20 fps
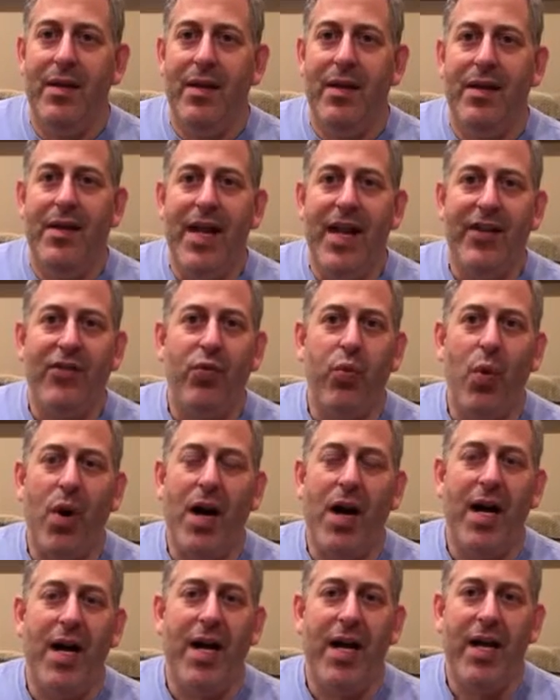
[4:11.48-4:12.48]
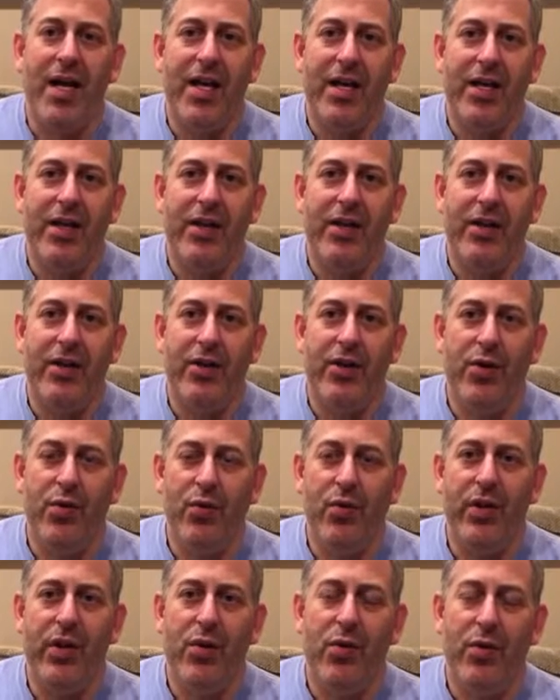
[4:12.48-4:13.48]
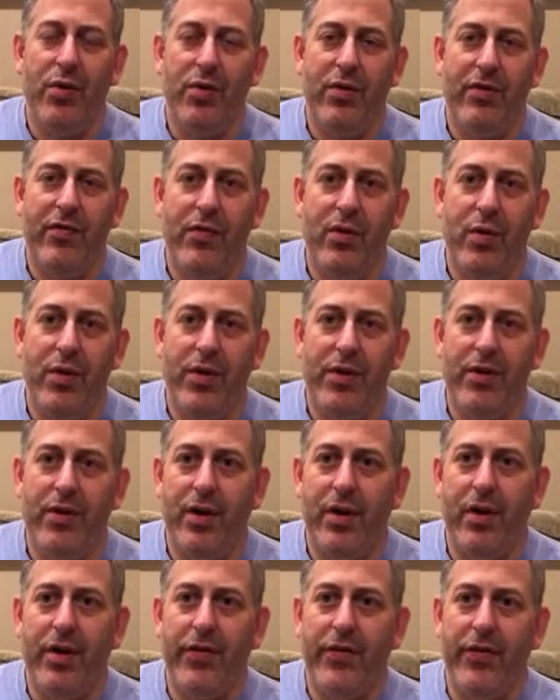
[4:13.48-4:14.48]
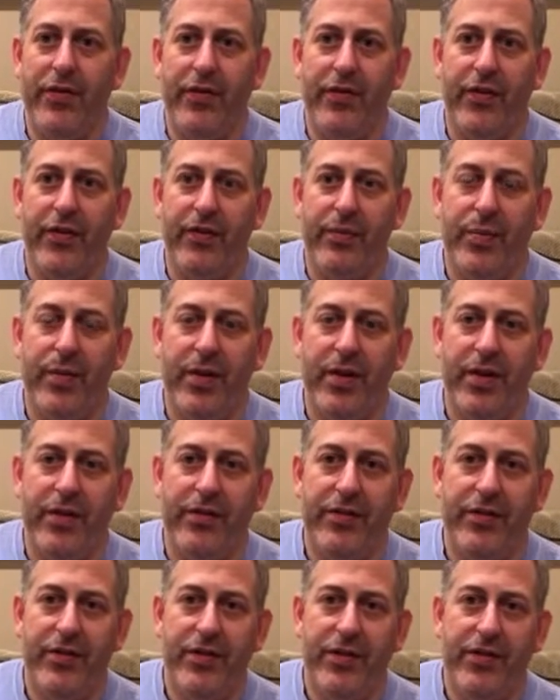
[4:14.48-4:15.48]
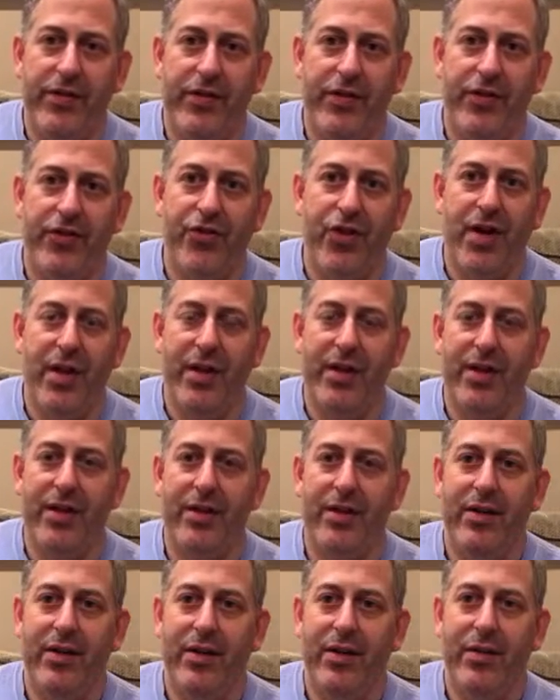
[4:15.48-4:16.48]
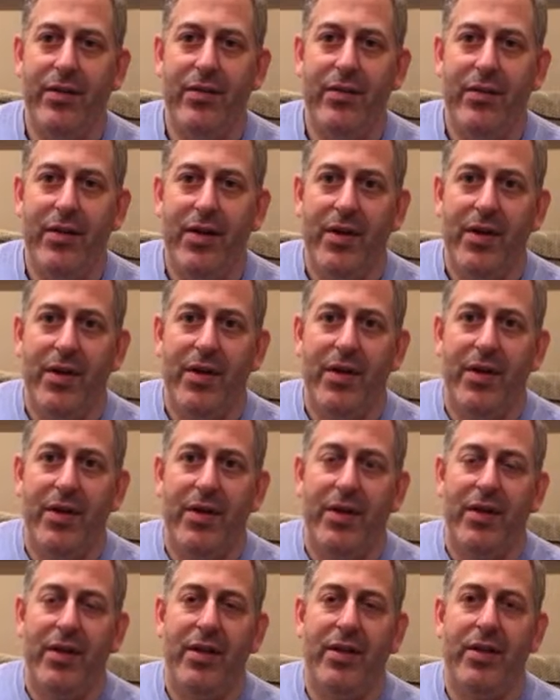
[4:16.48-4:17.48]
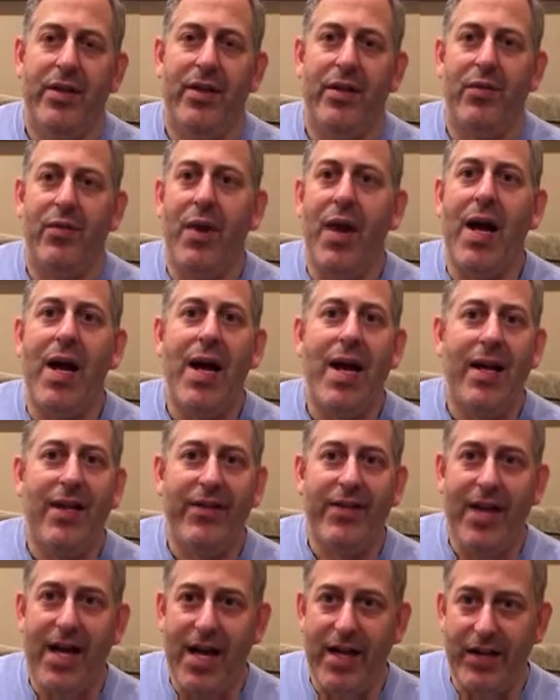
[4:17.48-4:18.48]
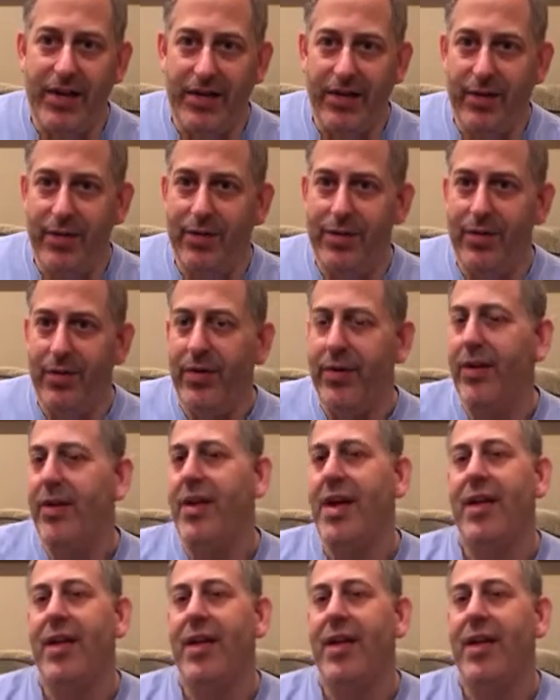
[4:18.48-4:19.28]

that's why you really want to avoid narcissists, because they're just going to try to get a rise out of you.